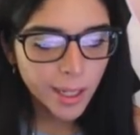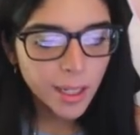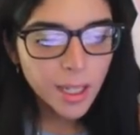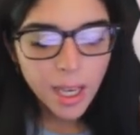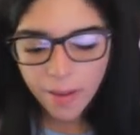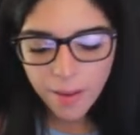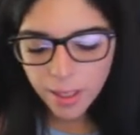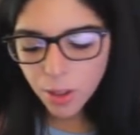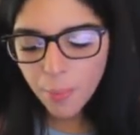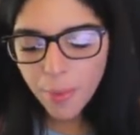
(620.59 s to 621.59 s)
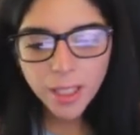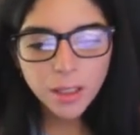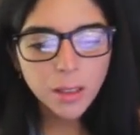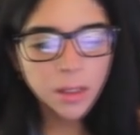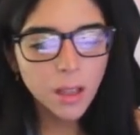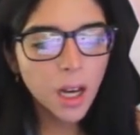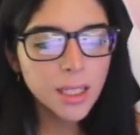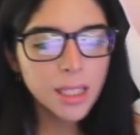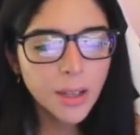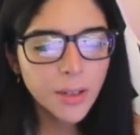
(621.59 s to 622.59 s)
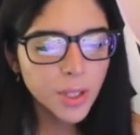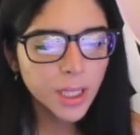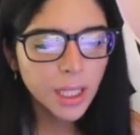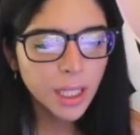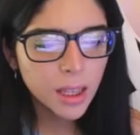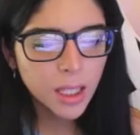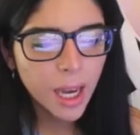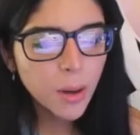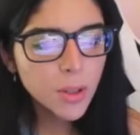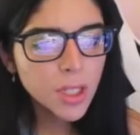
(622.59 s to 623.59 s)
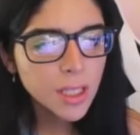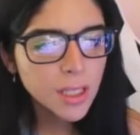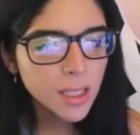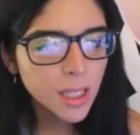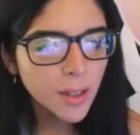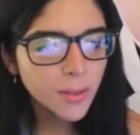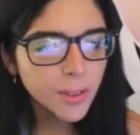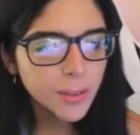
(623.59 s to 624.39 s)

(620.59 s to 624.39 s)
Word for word: And let's go back to the log stuff so I can get the couches and stuff.